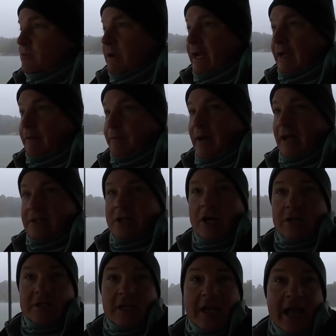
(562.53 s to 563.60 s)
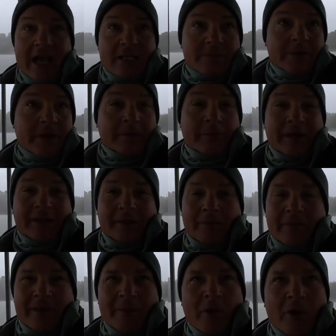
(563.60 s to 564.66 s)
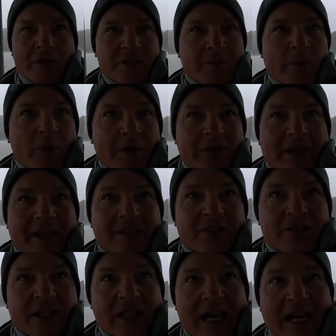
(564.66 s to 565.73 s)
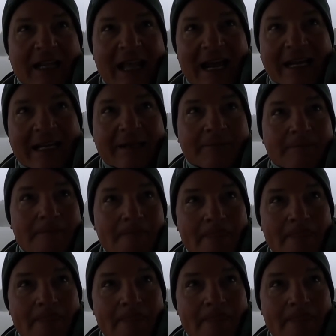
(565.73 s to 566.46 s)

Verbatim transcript: It's raining about as hard as it has been. But the, the more important thing is there's a lot of lightning